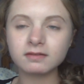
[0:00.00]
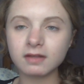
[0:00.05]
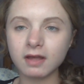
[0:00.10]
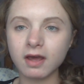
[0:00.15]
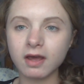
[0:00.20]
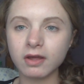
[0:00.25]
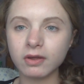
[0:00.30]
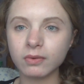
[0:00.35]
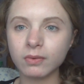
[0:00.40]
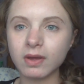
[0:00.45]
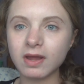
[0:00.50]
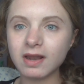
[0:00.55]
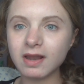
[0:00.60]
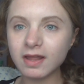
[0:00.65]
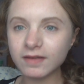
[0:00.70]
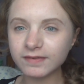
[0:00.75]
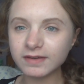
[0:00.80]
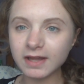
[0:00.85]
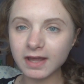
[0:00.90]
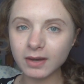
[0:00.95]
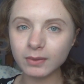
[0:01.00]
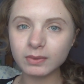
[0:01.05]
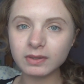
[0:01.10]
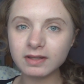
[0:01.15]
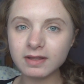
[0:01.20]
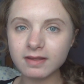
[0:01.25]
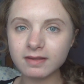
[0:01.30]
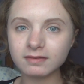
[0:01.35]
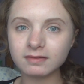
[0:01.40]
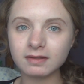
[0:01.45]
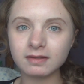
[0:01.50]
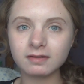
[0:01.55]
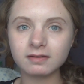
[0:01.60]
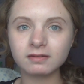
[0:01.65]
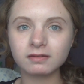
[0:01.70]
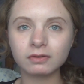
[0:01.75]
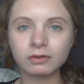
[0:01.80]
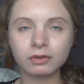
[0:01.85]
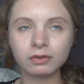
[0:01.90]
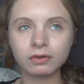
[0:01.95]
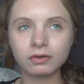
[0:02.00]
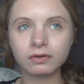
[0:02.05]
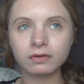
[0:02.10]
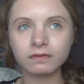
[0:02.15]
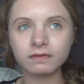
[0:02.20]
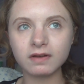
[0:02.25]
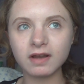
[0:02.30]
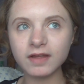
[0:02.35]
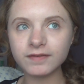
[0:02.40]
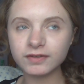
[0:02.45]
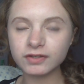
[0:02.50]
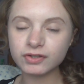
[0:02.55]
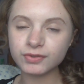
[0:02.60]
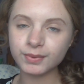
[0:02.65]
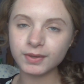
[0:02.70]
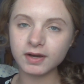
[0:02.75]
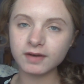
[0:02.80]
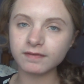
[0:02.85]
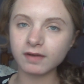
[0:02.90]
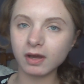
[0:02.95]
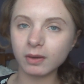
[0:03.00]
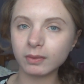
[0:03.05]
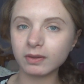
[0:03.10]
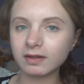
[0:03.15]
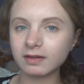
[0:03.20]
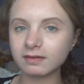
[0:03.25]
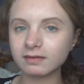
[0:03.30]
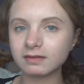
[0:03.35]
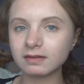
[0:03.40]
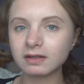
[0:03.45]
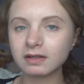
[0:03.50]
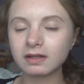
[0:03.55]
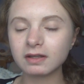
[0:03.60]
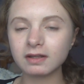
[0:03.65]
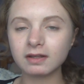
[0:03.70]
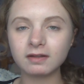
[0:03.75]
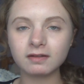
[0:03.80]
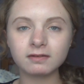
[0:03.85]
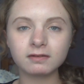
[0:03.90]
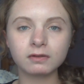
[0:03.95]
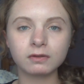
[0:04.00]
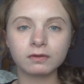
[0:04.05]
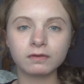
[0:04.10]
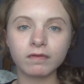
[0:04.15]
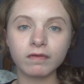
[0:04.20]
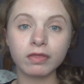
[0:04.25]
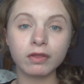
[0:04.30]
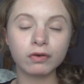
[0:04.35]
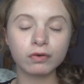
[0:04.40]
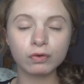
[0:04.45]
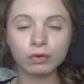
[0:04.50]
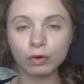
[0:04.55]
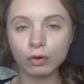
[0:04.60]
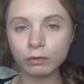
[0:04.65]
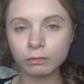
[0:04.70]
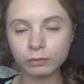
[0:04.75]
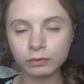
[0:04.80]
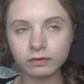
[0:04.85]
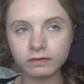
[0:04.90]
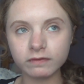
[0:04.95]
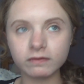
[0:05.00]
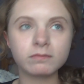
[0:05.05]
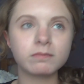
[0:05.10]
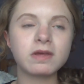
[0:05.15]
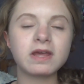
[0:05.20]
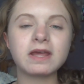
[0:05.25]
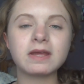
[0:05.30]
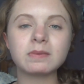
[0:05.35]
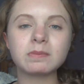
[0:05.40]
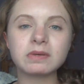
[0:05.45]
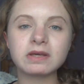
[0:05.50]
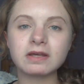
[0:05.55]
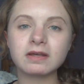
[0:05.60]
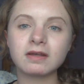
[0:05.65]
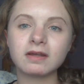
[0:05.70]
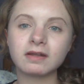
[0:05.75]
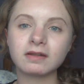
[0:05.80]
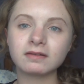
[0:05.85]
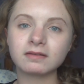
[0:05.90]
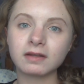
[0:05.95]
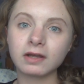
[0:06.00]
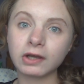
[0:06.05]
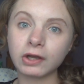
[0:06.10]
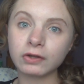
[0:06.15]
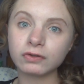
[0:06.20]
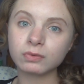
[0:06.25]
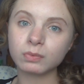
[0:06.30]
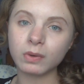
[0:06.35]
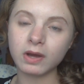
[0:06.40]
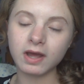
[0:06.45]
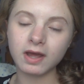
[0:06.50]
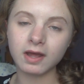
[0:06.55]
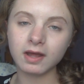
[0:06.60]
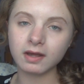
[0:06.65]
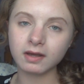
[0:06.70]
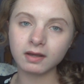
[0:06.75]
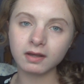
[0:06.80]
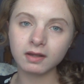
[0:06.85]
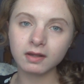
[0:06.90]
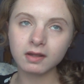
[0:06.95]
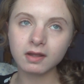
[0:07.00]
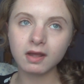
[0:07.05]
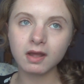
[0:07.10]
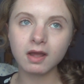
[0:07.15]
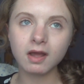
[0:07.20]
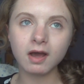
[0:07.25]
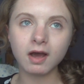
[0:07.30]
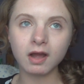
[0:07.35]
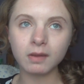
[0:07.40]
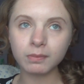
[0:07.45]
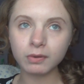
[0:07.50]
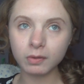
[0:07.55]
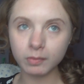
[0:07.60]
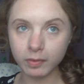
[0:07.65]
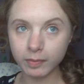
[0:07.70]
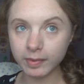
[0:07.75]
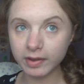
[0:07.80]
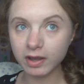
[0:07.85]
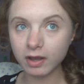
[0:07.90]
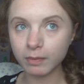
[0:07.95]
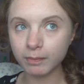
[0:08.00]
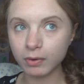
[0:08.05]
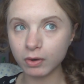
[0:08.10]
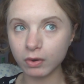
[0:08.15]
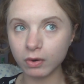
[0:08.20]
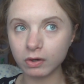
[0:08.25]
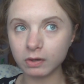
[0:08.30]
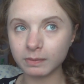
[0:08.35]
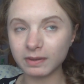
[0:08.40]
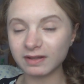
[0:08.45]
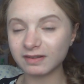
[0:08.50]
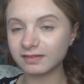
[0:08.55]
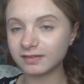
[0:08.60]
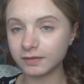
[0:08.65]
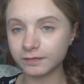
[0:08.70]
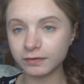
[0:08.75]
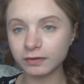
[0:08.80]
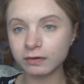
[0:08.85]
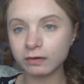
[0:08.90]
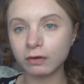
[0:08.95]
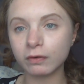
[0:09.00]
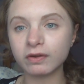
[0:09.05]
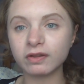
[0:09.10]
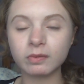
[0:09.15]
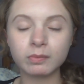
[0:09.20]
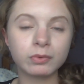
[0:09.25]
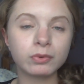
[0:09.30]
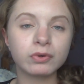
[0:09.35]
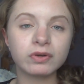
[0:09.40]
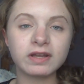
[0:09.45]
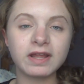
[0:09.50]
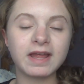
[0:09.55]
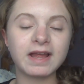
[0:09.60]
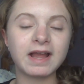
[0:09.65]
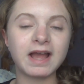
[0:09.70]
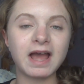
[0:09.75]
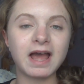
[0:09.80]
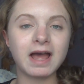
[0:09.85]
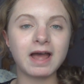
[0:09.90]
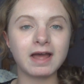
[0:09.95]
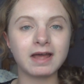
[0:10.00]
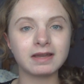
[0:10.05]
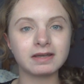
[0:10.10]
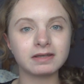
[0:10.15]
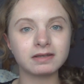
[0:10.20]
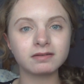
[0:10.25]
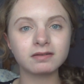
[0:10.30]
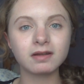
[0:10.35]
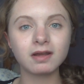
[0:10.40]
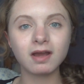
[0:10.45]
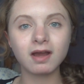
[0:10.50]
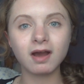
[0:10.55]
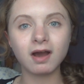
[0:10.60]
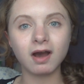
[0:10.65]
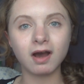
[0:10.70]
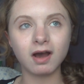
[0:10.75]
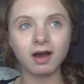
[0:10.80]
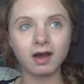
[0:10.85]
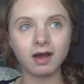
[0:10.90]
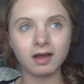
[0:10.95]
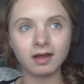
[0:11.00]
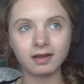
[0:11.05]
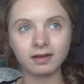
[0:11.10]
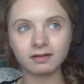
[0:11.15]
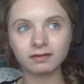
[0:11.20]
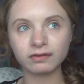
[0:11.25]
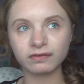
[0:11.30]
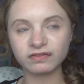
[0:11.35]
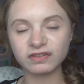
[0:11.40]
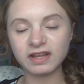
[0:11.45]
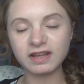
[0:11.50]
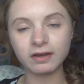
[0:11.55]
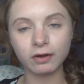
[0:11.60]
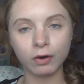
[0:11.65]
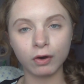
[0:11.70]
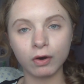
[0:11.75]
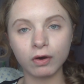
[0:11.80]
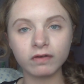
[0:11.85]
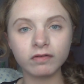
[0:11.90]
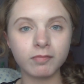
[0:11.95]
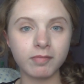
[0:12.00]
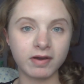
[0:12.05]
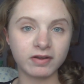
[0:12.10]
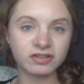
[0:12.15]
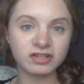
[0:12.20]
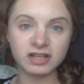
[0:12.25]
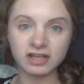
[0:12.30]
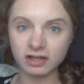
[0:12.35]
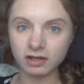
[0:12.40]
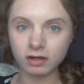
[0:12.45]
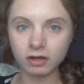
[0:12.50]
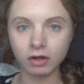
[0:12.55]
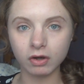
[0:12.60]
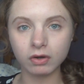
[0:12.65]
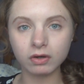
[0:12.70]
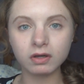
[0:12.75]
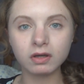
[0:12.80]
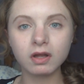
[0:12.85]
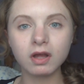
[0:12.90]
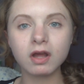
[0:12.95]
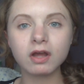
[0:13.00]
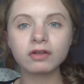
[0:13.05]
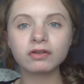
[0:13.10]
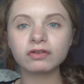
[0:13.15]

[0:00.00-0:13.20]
So 11 hours is sort of 11-12 hours is sort of the normal for me, because I go to work, I put my makeup on about 7 o'clock in the morning and I sort of take it off about 10 o'clock.